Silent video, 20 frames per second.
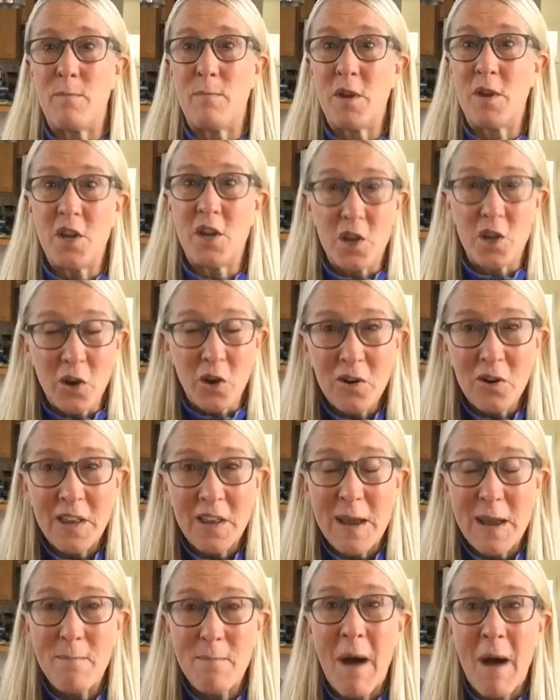
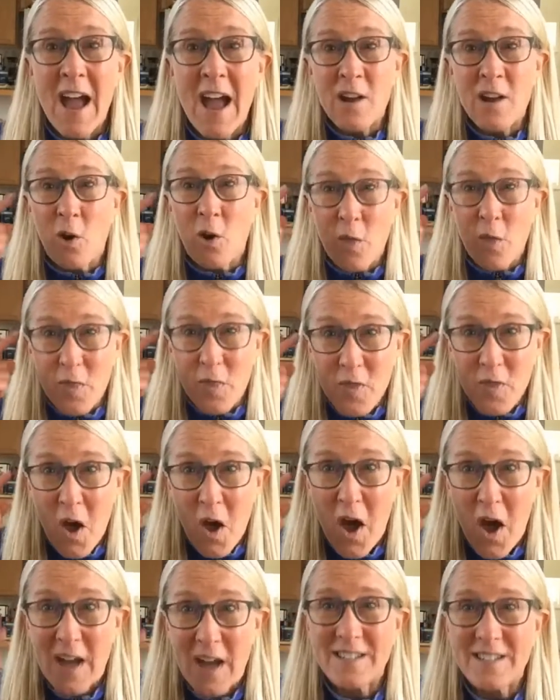purely by your
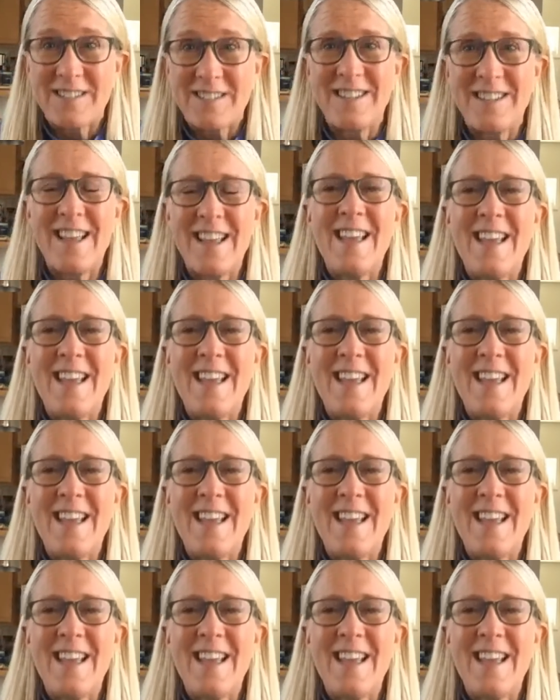thoughts.